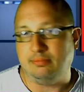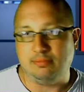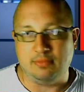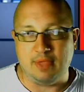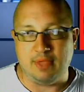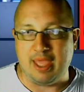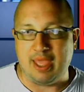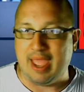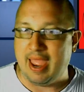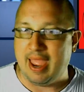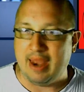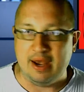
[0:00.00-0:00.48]

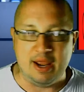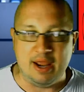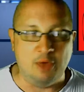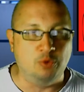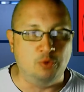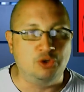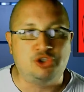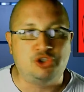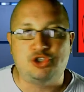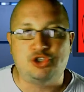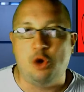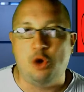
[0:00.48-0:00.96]
and it
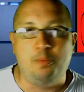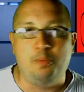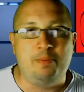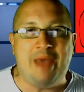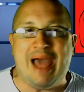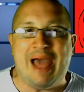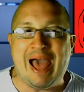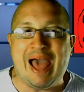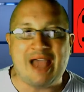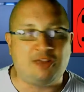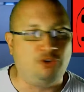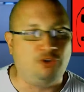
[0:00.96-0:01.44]
was so
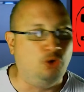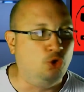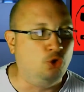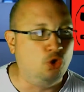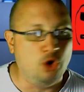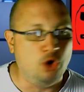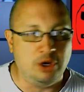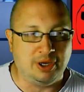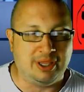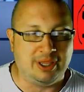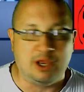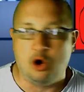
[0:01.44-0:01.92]
packed you
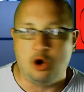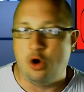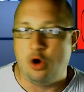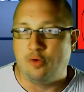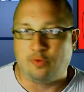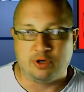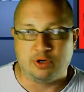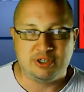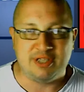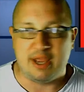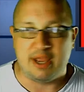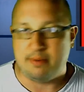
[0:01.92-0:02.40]
couldn't get over
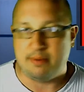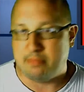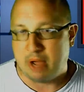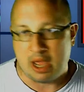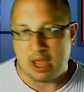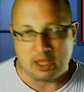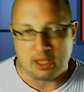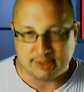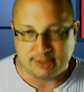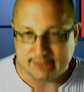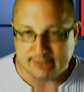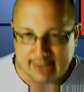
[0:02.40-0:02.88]
10
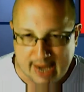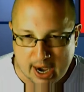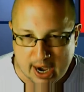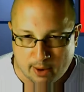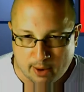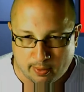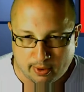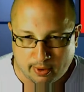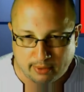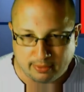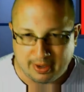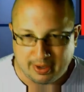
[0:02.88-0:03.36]
miles an
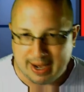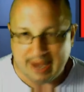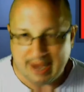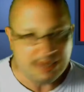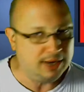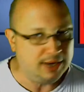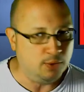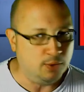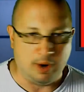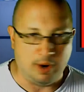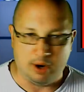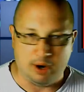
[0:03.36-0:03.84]
hour
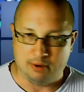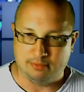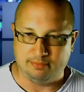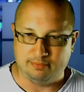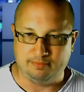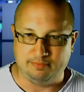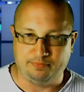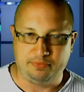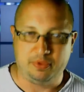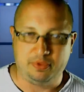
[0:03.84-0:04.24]
anywhere. It